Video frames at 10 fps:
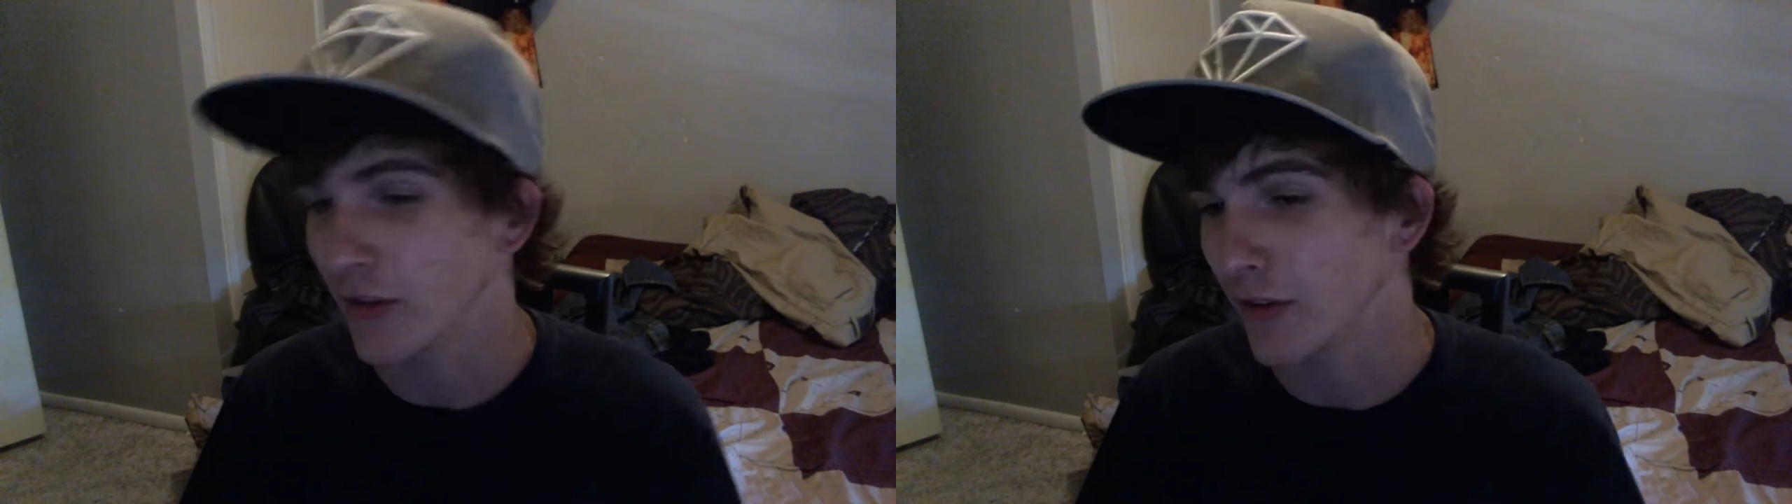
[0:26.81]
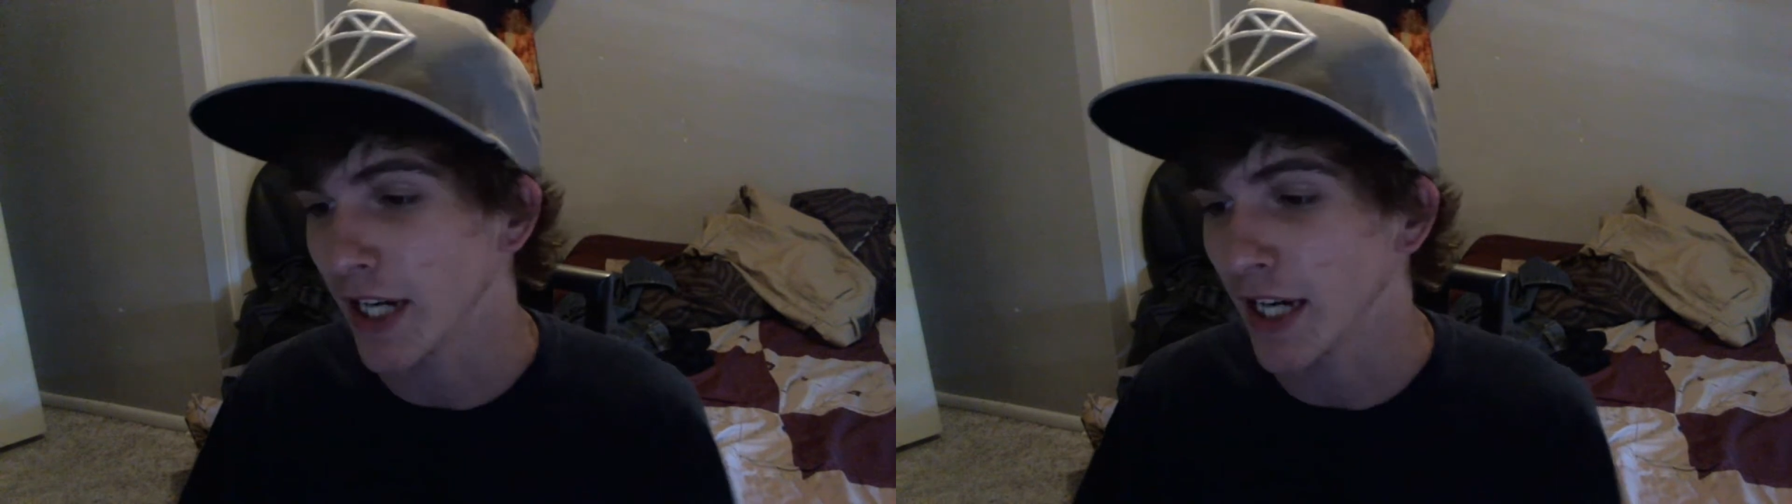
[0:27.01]

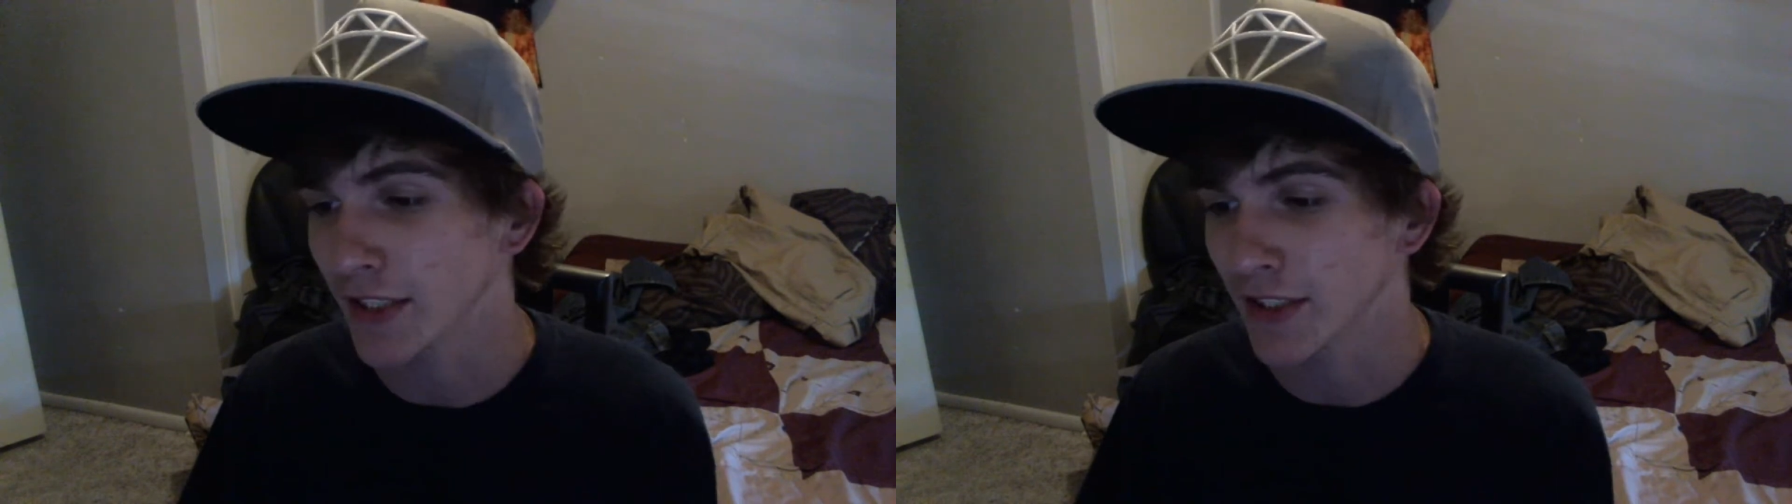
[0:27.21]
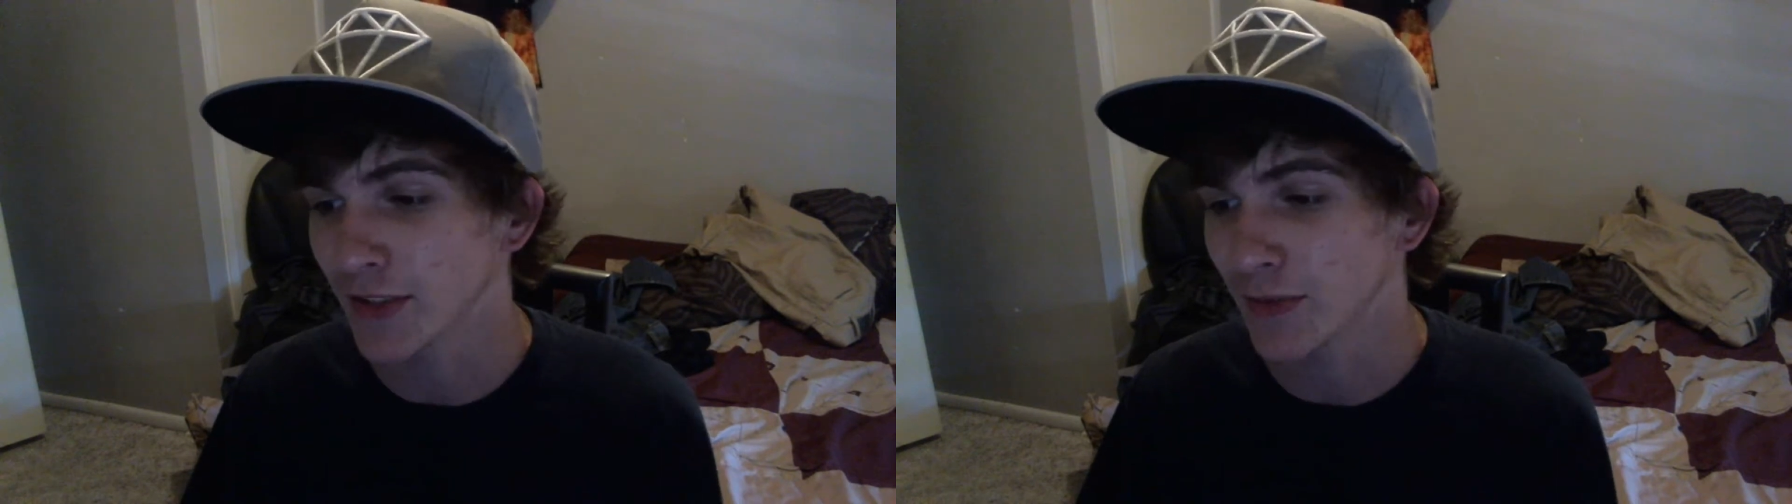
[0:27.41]

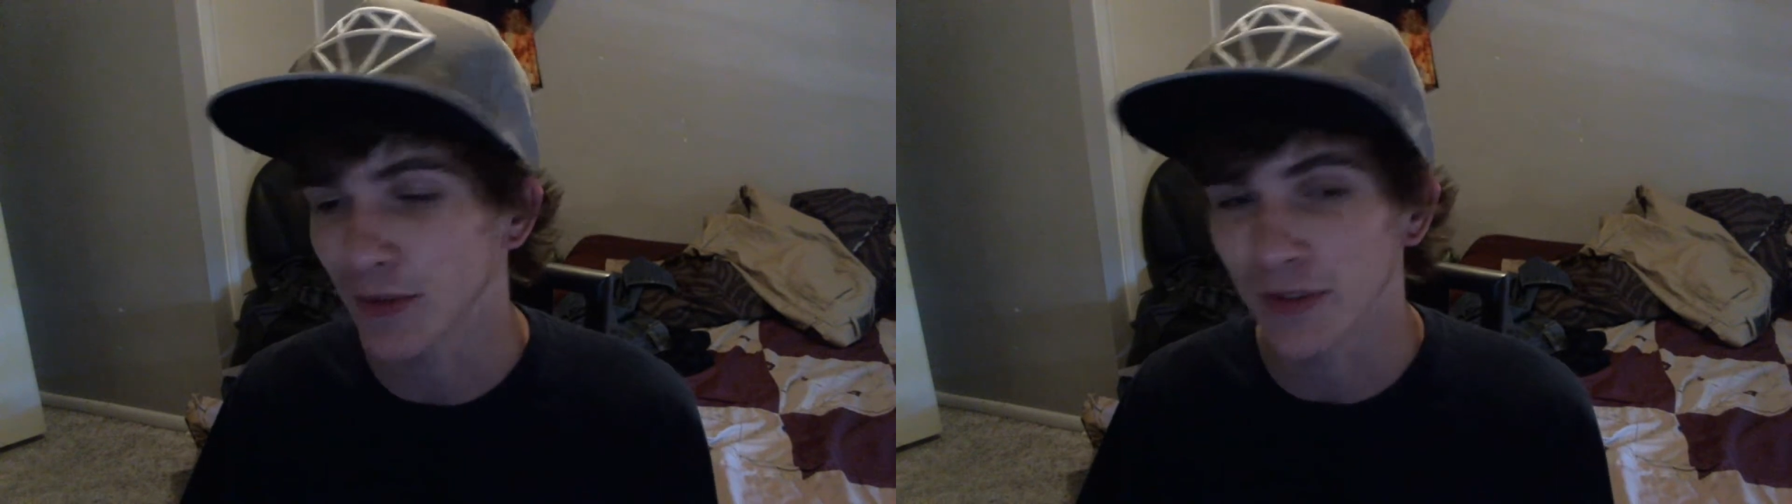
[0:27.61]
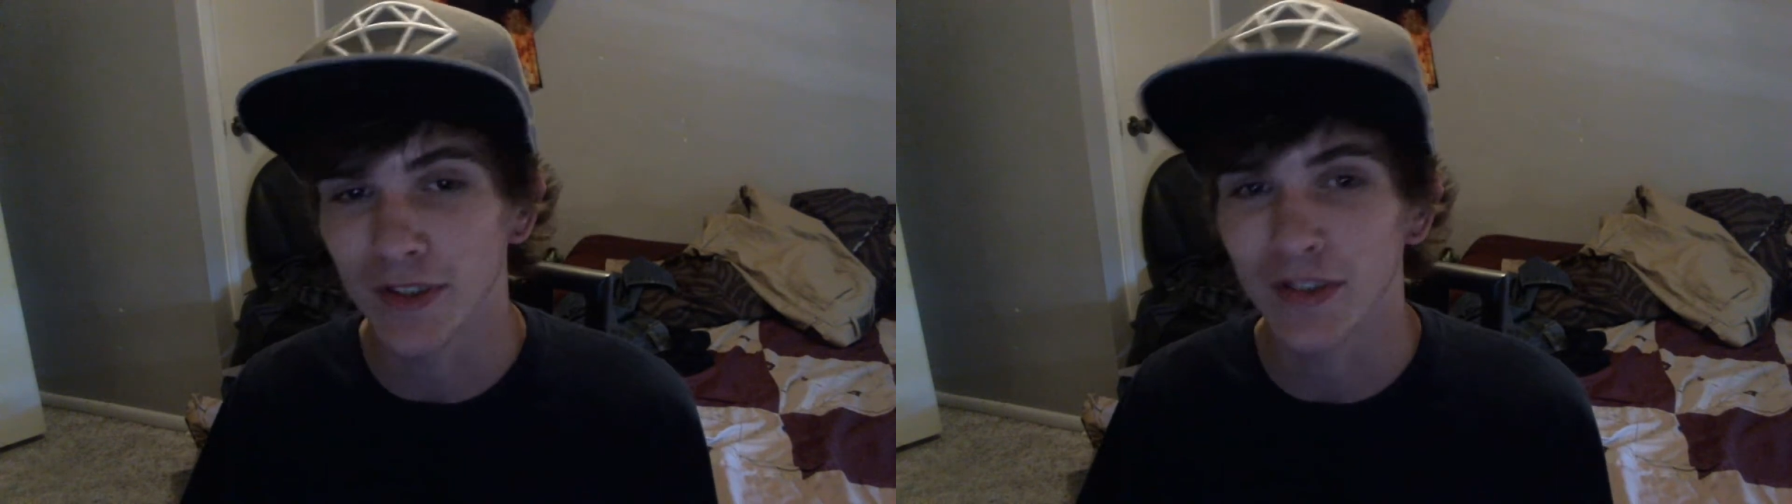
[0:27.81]
reactions were
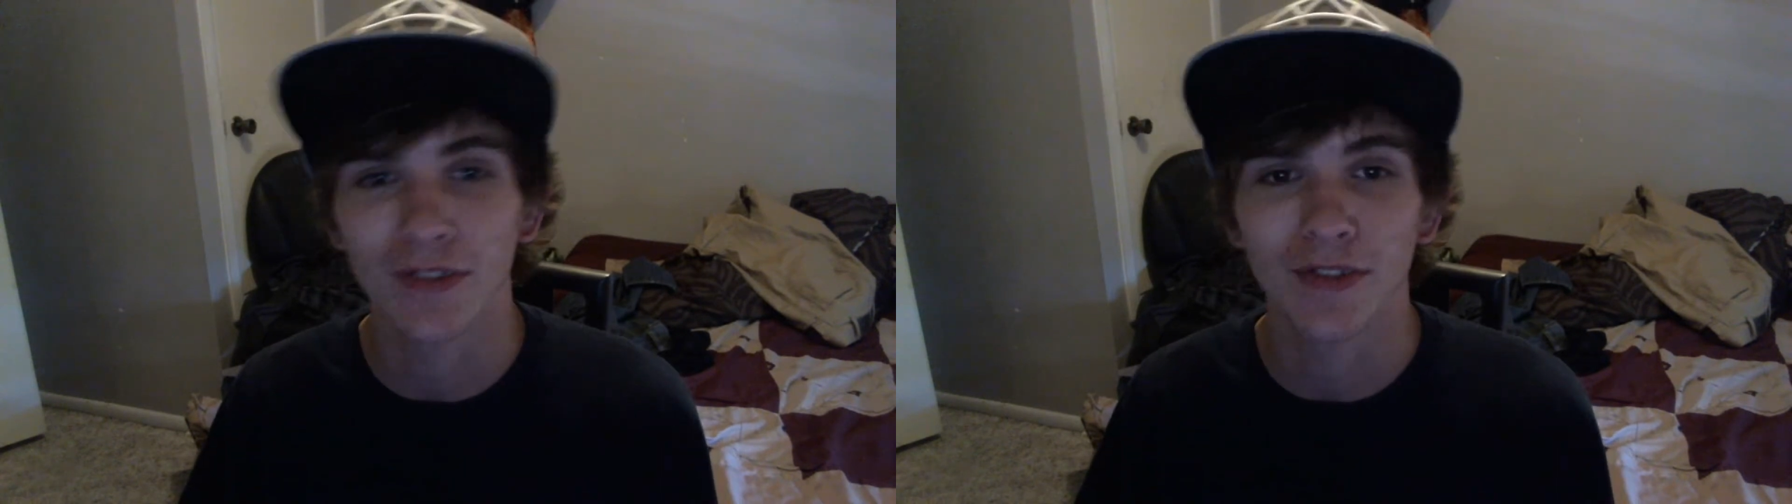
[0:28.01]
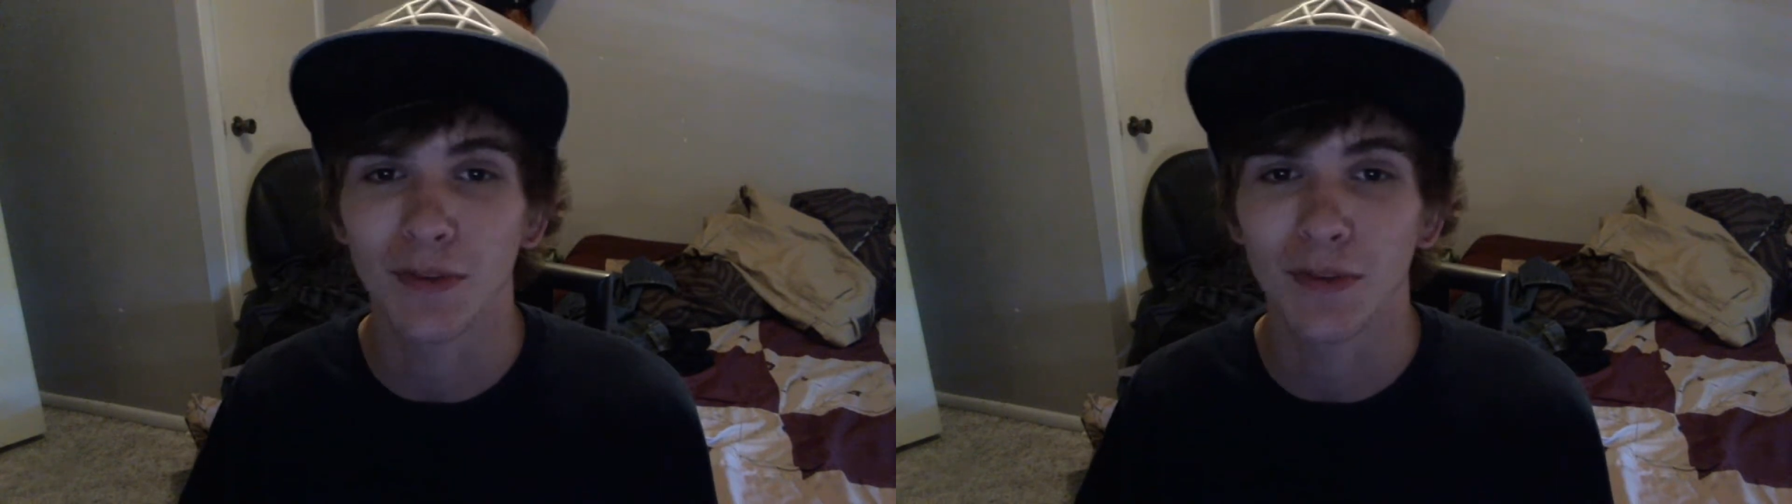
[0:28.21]
just